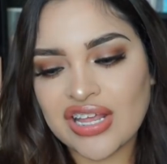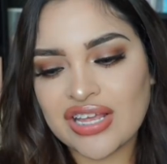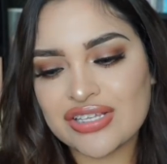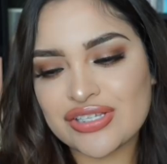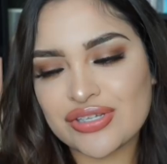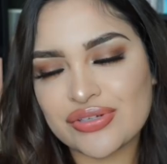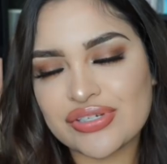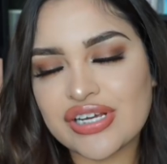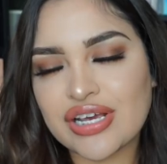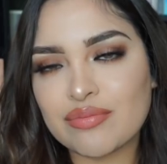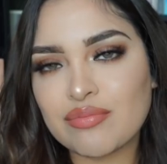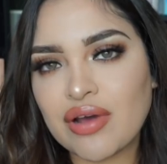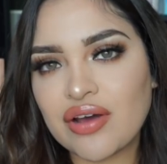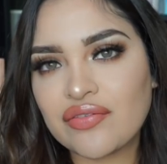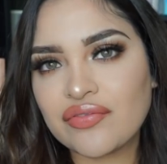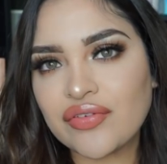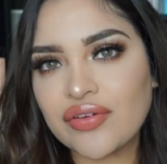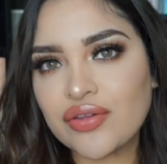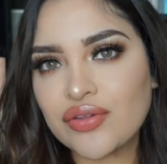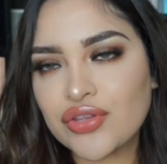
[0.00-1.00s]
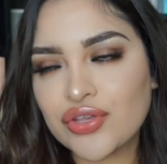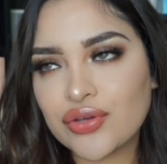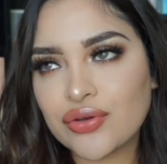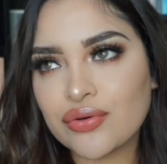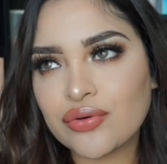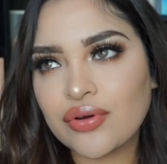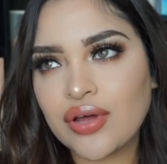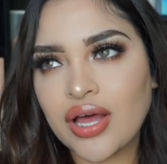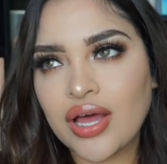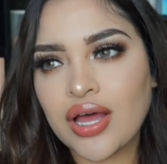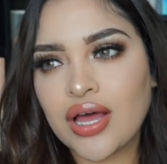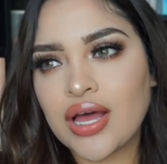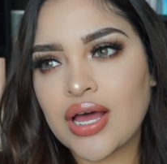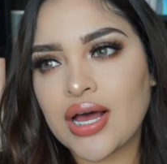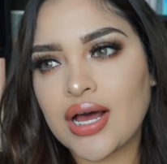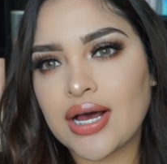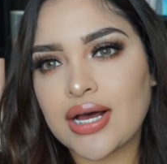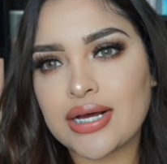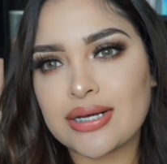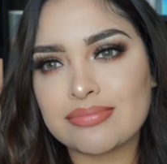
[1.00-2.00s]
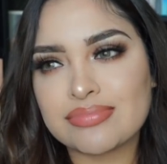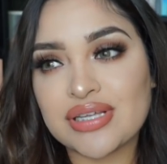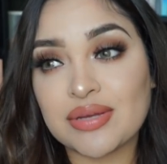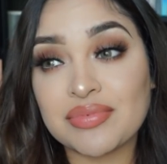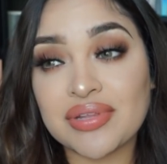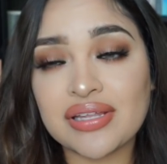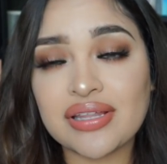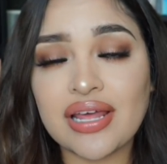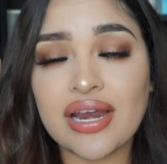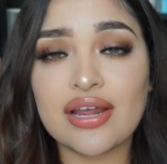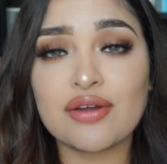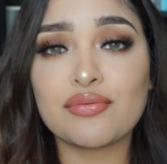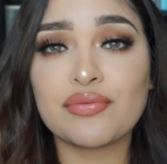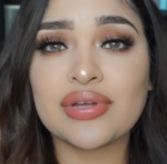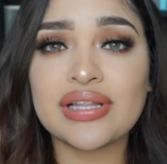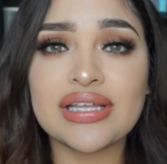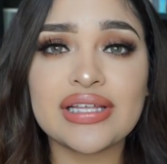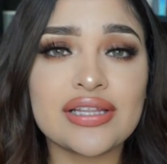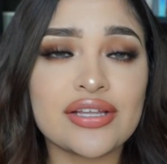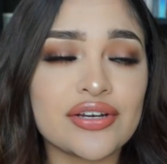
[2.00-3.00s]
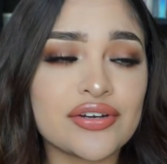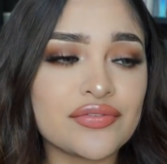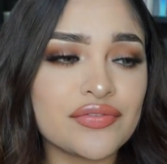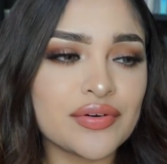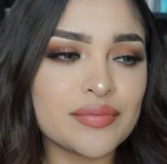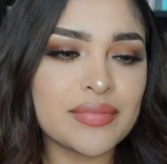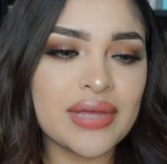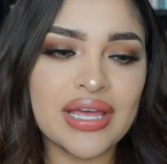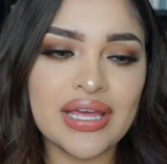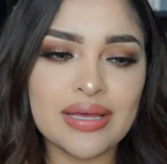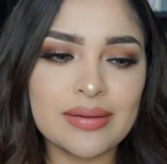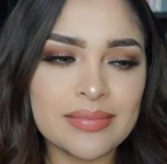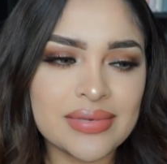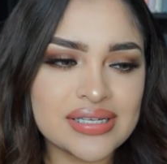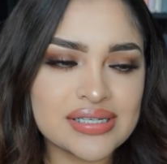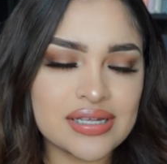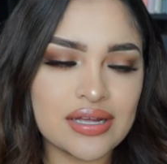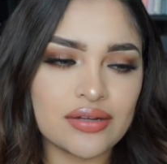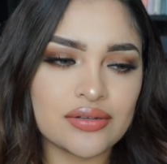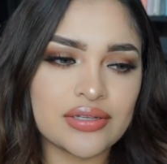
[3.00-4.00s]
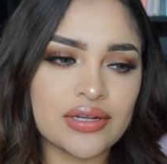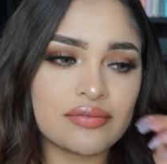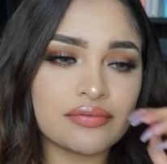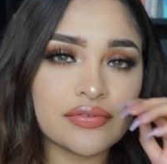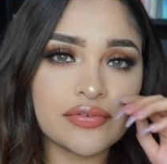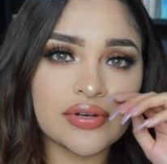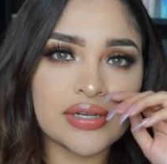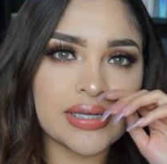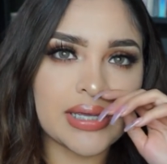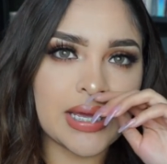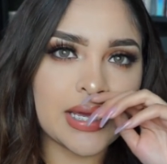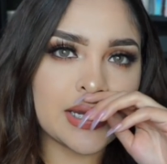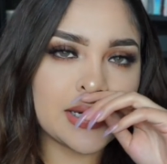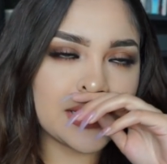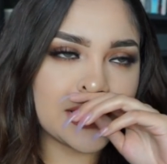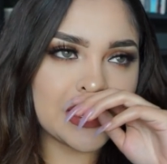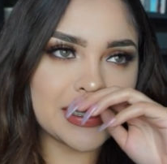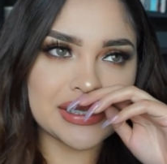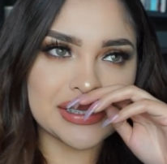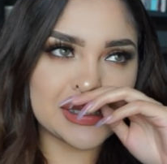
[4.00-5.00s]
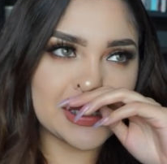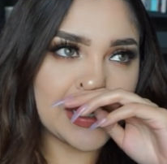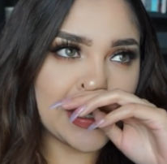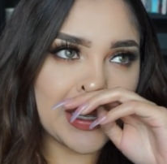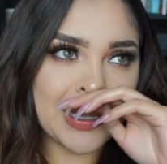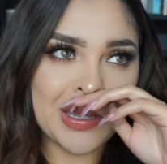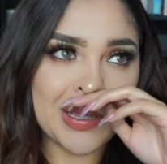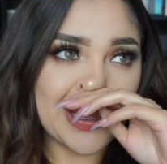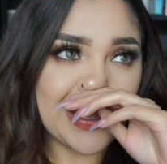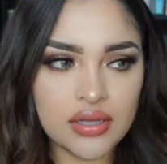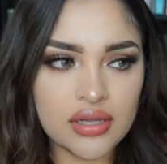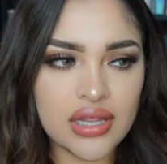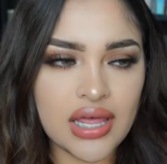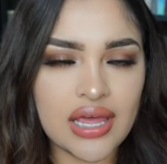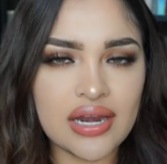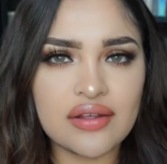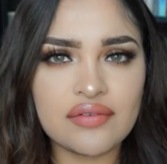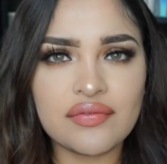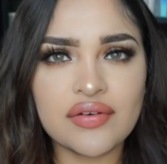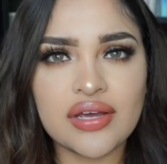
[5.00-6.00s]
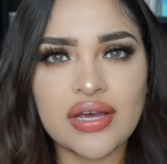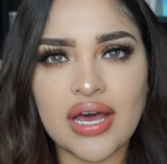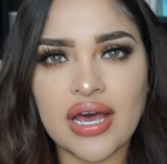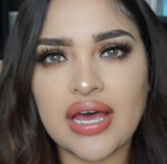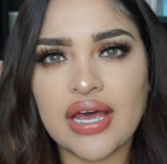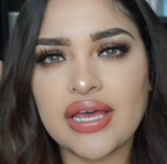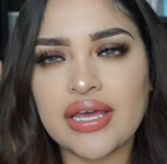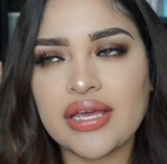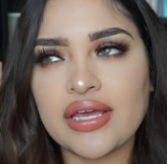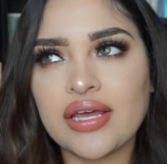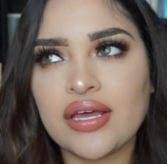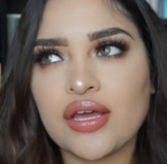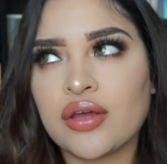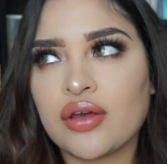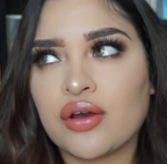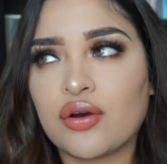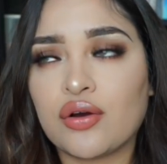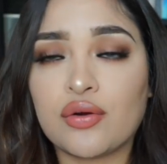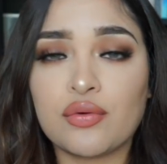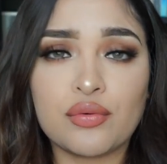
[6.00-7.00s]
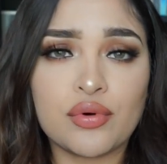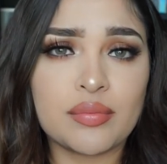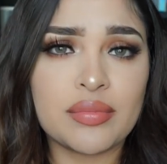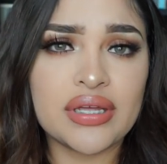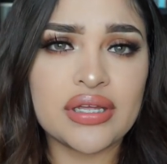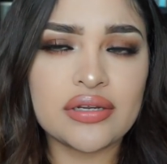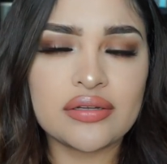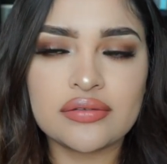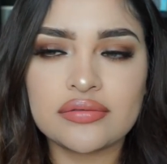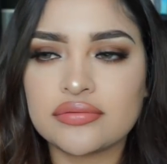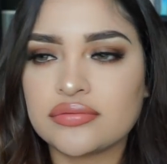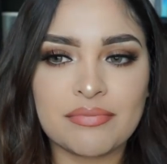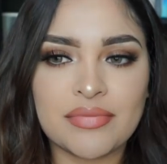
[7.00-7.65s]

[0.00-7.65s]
So check him out if you do. Something that I really learned from him is I'll never forget is that if a guy or woman,